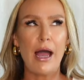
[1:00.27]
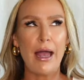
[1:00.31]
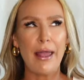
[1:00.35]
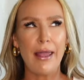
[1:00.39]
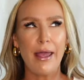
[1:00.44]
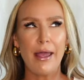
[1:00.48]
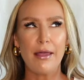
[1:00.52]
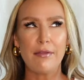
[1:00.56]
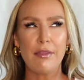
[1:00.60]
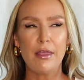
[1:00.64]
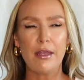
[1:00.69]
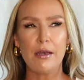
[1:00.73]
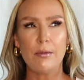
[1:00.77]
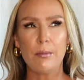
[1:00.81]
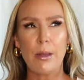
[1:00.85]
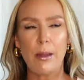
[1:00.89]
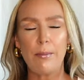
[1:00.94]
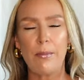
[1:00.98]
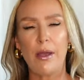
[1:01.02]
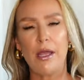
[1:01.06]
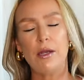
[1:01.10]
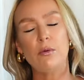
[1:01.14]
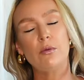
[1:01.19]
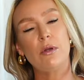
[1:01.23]
I had that in my
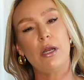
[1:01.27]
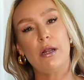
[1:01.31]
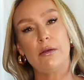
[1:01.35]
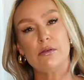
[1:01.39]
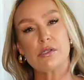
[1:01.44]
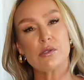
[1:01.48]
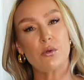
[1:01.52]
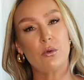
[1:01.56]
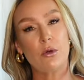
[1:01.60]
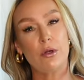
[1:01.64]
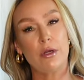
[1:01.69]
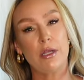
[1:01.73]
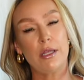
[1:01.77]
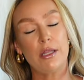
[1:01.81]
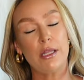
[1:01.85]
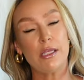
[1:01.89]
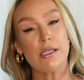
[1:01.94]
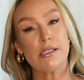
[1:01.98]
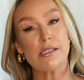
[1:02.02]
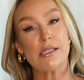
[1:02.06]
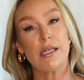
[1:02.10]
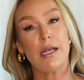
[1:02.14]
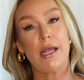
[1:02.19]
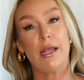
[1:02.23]
mind when I was ordering
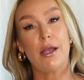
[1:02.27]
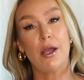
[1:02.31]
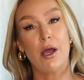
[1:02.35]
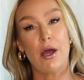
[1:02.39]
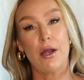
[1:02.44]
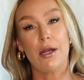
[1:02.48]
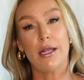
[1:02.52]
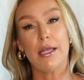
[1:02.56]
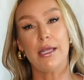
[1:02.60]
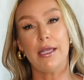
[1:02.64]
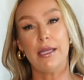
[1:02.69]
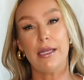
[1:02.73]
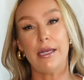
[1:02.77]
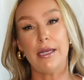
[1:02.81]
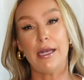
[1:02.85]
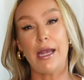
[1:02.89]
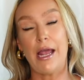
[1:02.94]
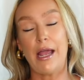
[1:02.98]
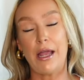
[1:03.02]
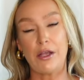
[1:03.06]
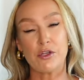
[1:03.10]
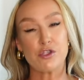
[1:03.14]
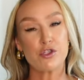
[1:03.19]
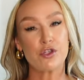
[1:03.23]
this, and I got it in an
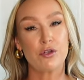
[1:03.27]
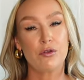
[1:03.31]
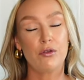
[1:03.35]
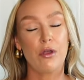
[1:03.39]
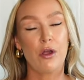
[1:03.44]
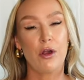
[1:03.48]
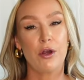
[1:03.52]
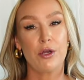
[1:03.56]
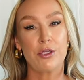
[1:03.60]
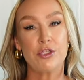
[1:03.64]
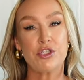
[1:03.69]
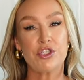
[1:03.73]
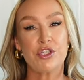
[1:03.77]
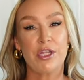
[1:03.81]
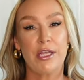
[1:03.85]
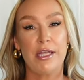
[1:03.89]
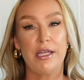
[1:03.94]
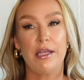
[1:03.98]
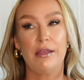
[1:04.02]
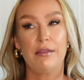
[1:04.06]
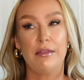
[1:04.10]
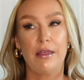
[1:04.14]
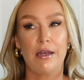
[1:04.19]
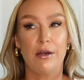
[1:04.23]
extra large
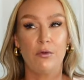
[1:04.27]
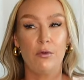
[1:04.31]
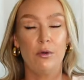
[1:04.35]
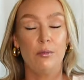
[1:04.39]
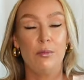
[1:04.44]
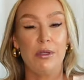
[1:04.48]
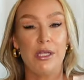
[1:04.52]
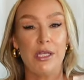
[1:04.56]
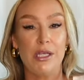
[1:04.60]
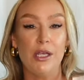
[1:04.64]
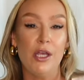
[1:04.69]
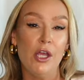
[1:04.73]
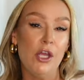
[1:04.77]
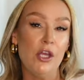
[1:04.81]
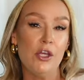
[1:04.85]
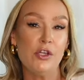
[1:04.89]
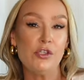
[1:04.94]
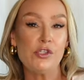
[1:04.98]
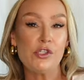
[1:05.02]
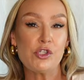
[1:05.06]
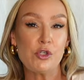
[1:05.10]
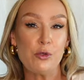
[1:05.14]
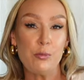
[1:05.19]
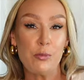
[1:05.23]
thinking that it would be
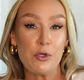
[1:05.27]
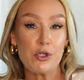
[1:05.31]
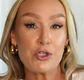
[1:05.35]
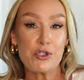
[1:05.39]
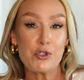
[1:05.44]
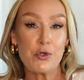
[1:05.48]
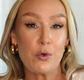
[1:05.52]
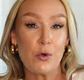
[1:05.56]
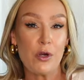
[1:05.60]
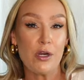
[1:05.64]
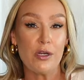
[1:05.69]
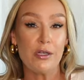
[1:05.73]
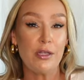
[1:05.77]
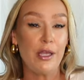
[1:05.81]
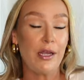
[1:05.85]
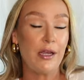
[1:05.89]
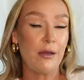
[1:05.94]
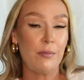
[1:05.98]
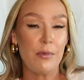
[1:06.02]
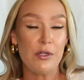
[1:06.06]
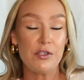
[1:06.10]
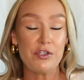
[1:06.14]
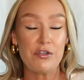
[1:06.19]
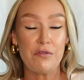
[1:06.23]
super short like
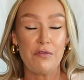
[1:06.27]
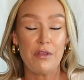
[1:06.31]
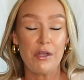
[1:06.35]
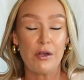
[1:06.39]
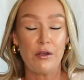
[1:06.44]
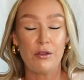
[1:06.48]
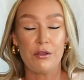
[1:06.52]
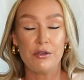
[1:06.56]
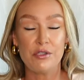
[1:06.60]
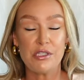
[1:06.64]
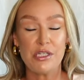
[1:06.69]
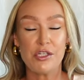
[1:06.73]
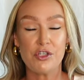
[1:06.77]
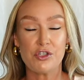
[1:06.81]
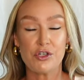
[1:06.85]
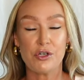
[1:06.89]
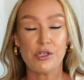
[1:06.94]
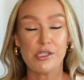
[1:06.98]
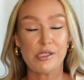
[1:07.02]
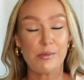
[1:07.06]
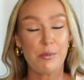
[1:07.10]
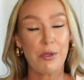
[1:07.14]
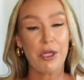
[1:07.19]
a bunch of their other t-shirts,